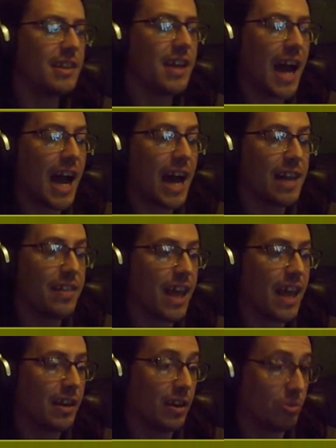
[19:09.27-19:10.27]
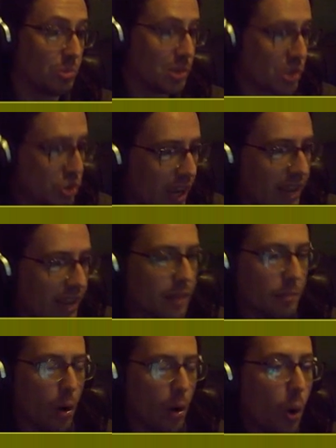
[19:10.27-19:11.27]
and then I will trade them
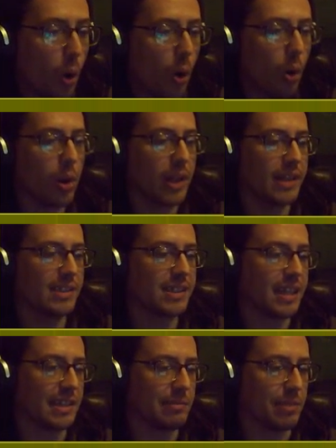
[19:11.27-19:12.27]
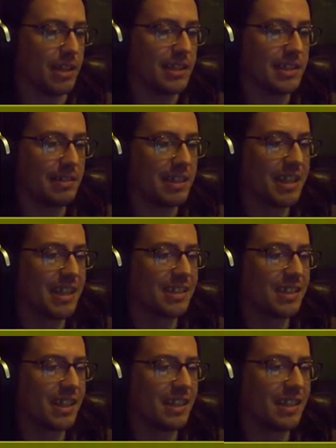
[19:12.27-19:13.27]
all into his minions. I mean, you can
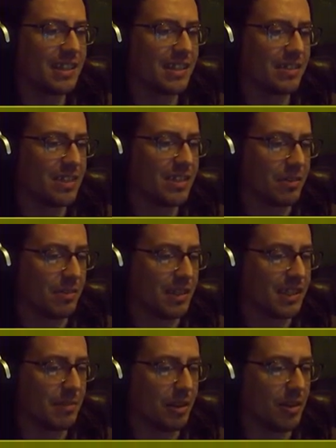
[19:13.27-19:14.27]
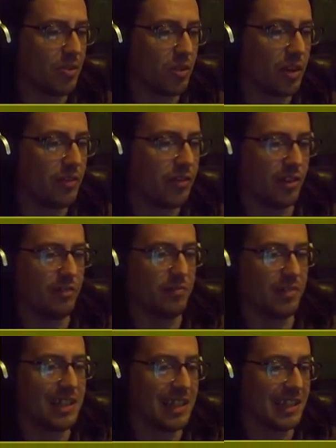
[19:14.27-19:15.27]
trade the two two into my three five,
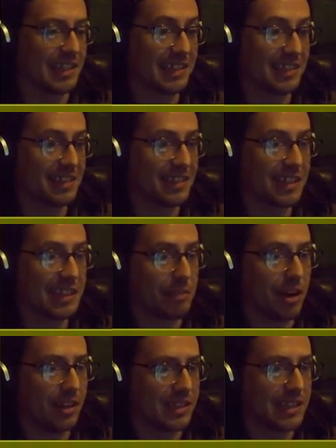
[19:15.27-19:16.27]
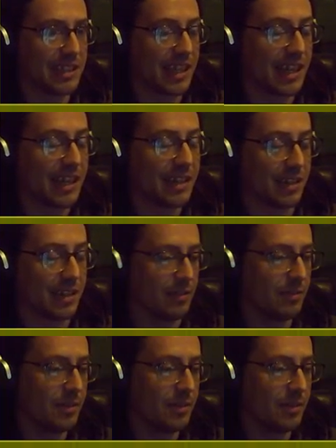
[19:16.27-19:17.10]
which is the smartest thing you can do.